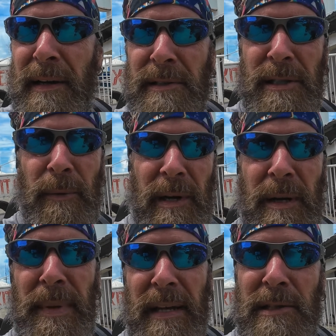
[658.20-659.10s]
So we're going
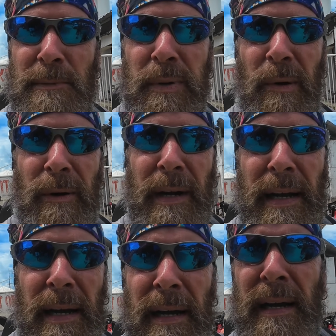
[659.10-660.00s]
to be exploring
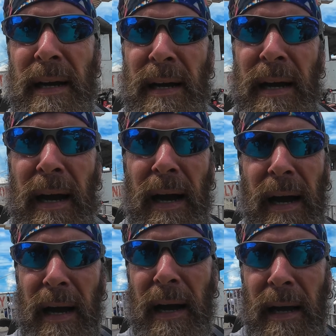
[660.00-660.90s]

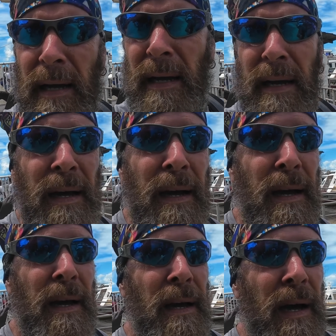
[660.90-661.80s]

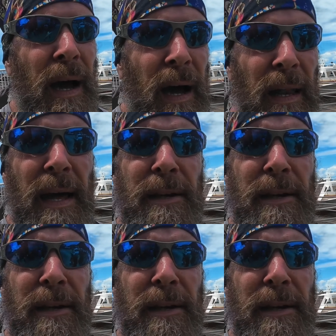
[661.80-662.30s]
a lot